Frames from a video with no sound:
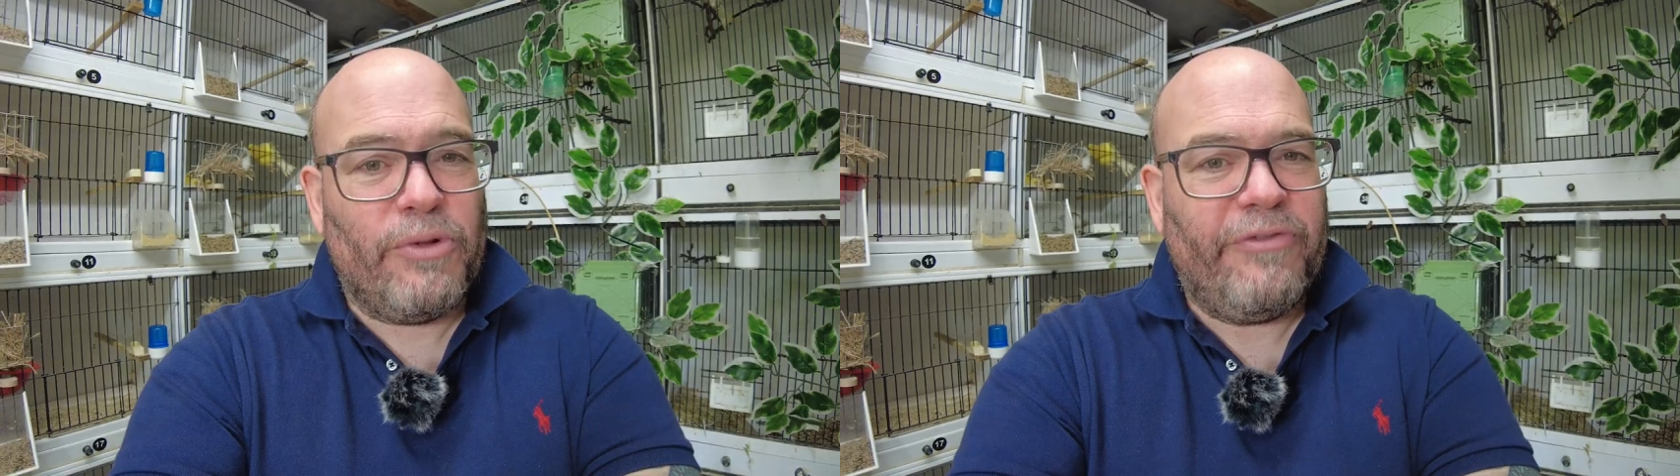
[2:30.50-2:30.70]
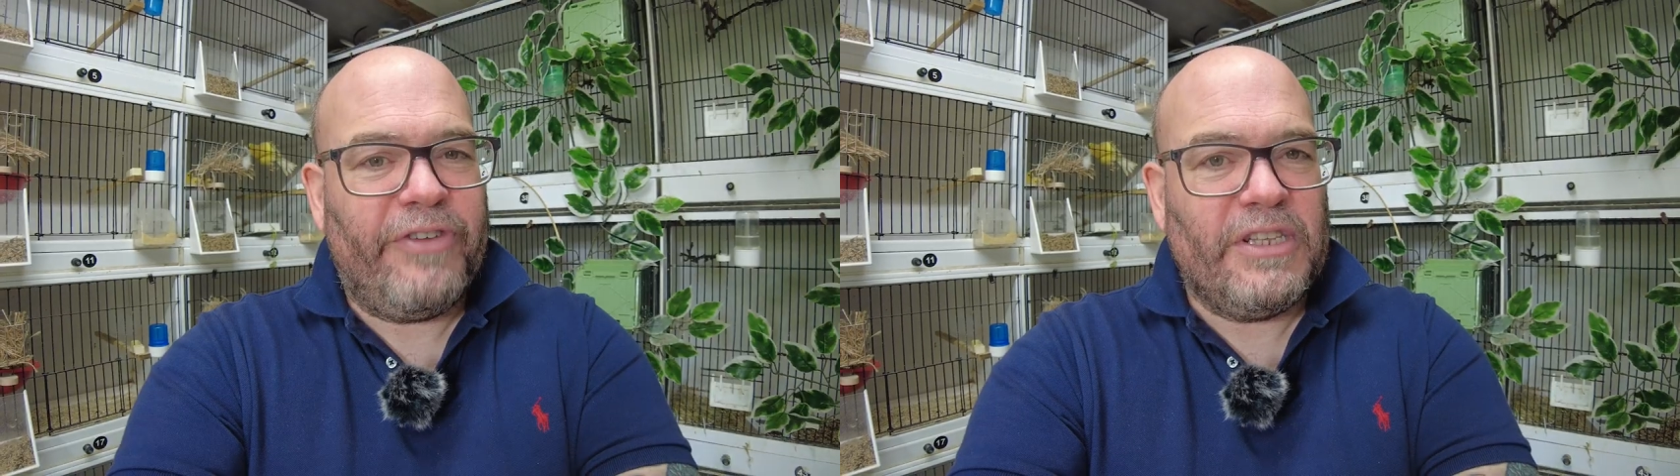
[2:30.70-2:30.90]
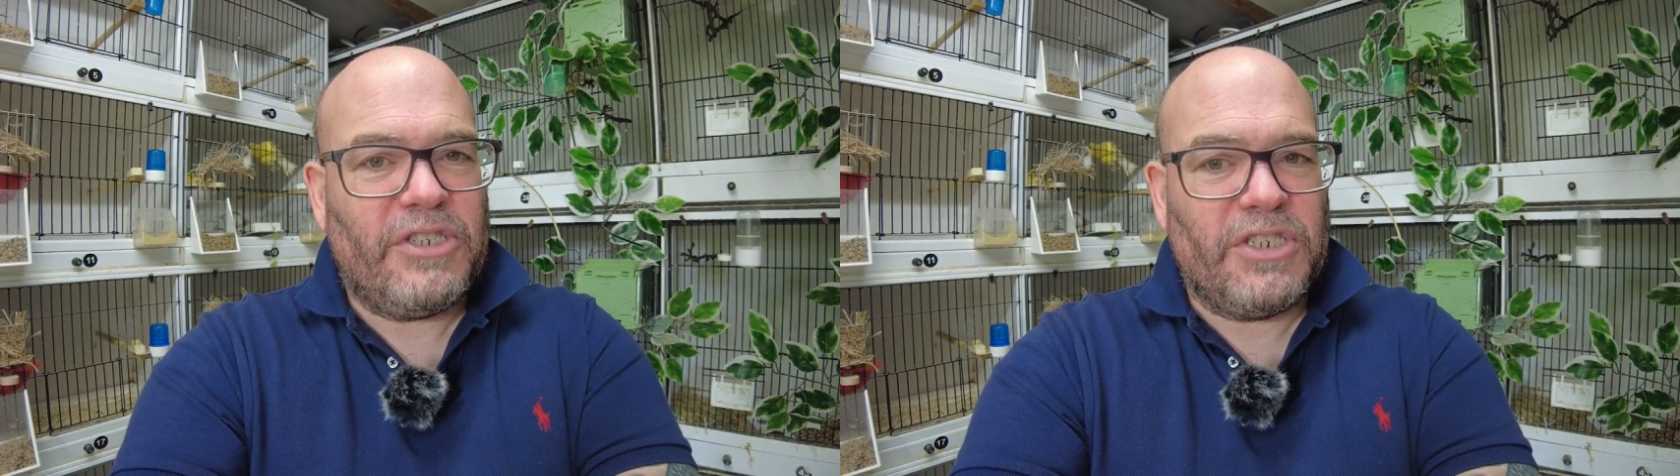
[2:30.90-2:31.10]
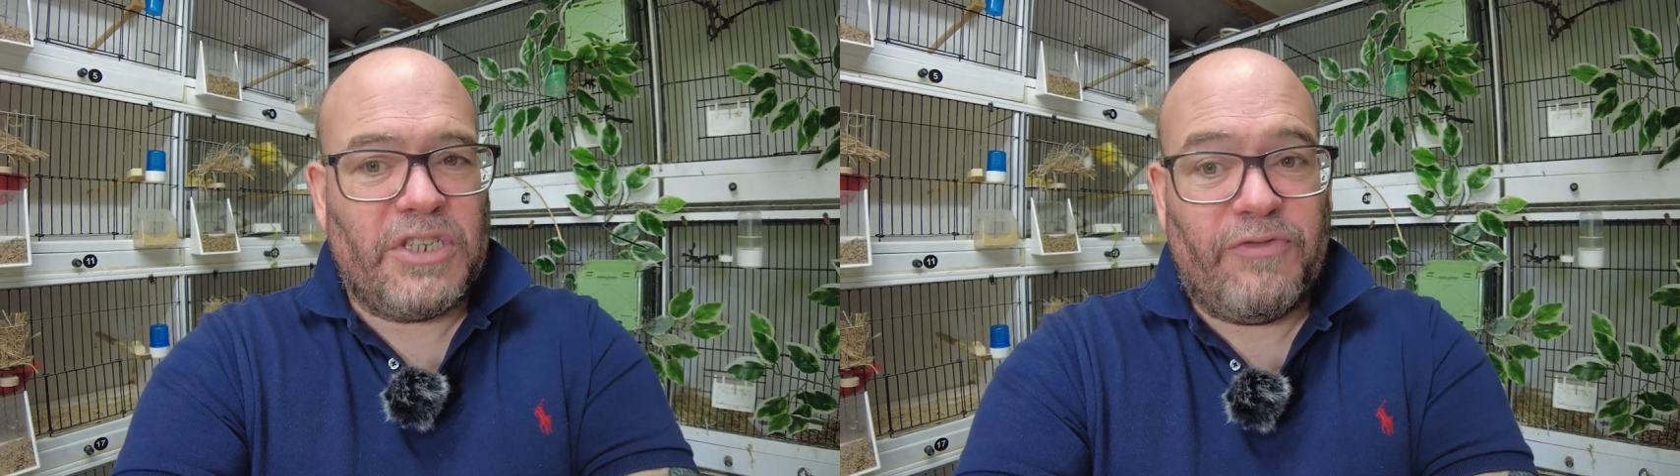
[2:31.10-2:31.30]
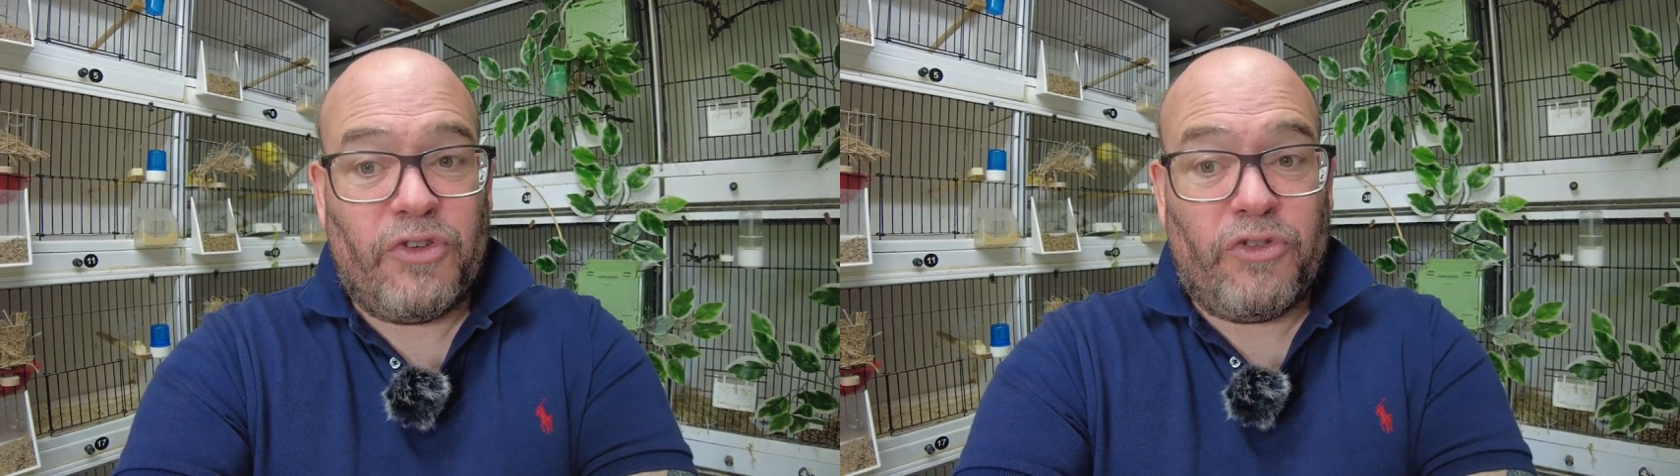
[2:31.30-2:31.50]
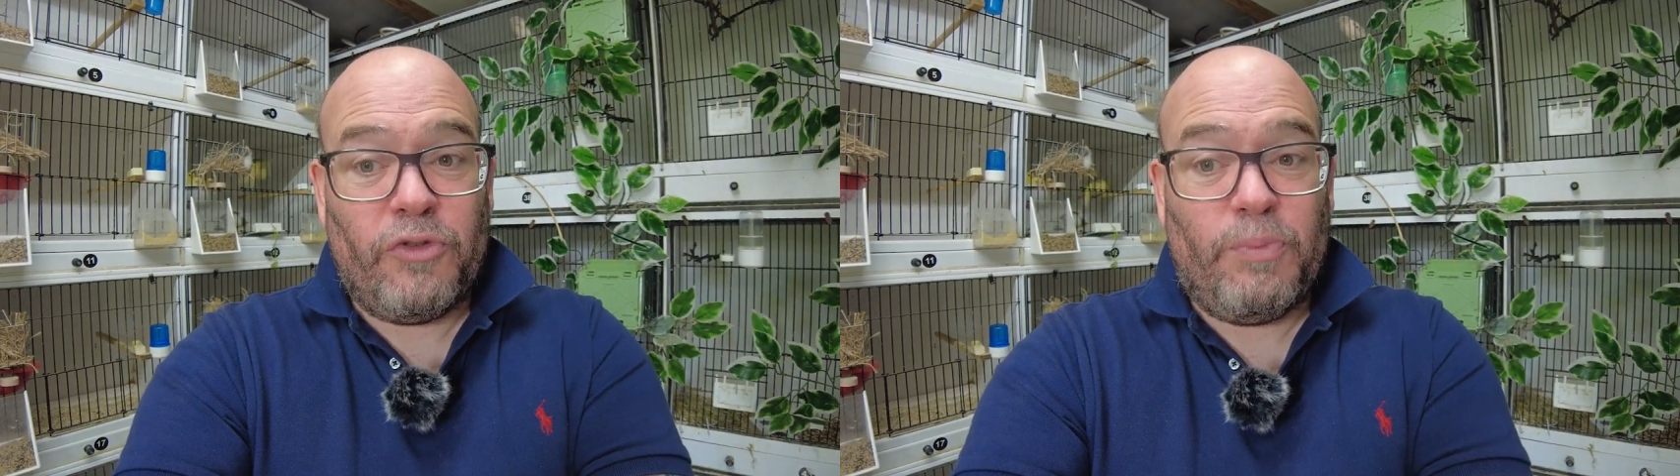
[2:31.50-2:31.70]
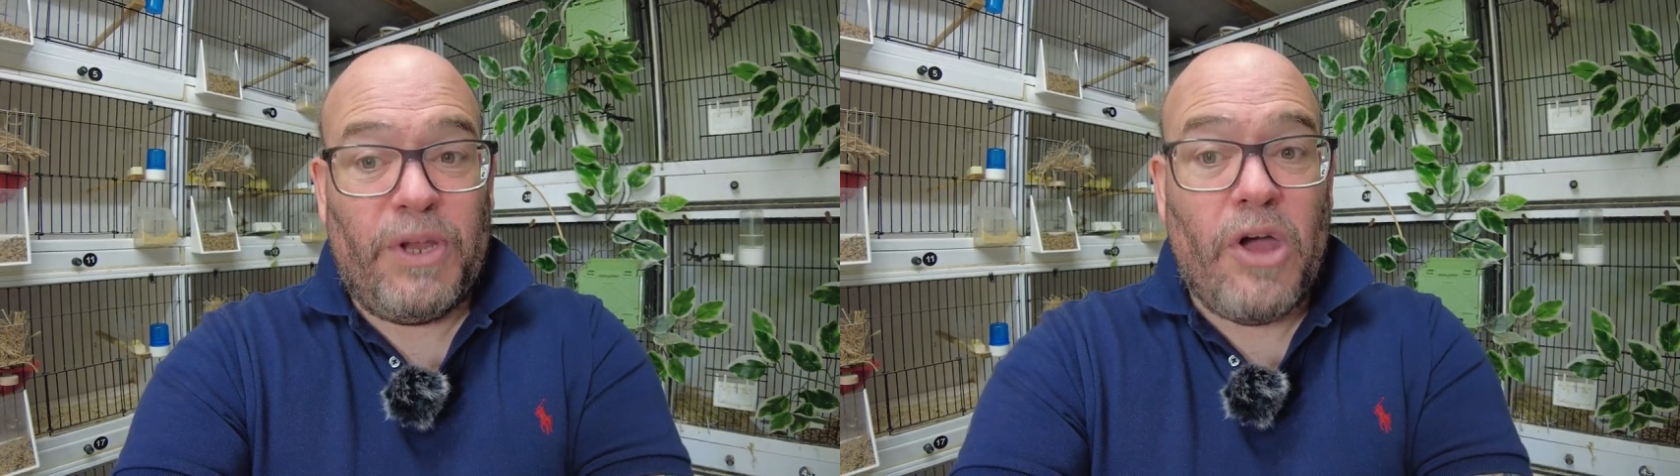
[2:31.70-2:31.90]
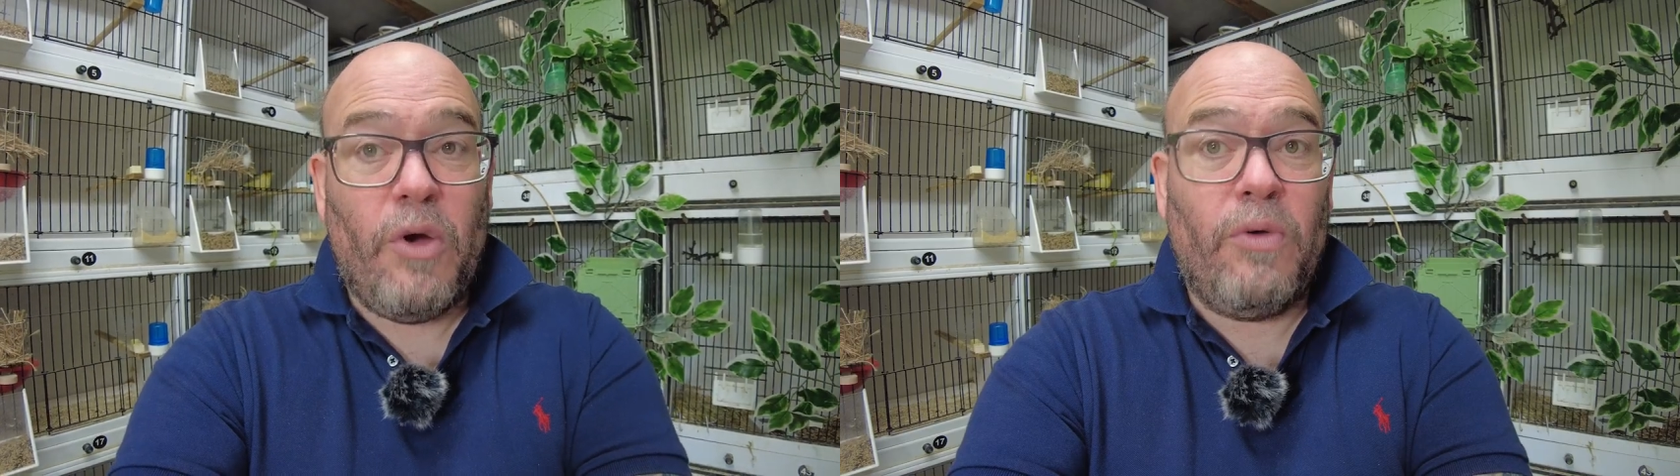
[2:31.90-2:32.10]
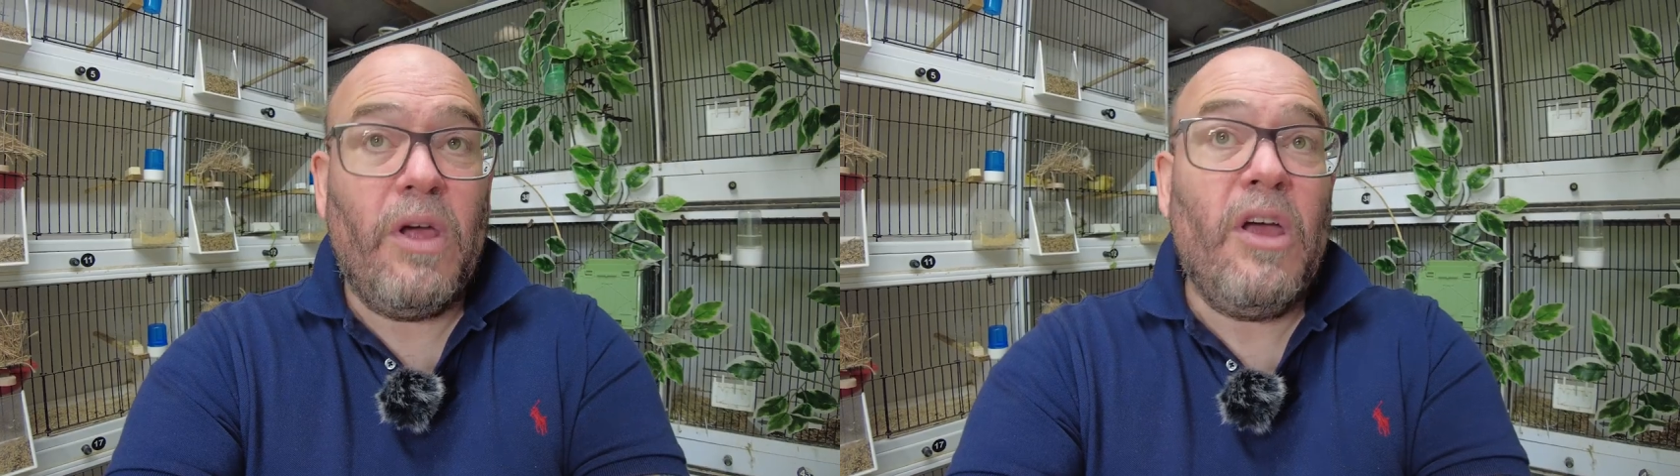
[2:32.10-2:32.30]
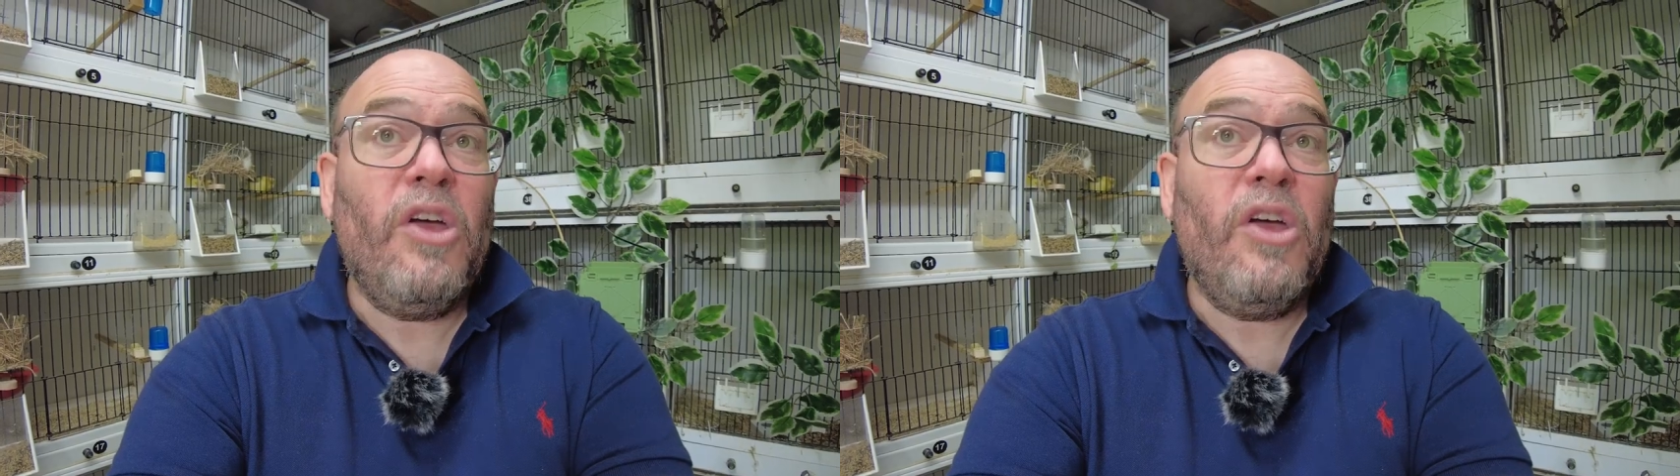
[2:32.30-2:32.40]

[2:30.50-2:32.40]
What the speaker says: bullfinches, if the truth be known.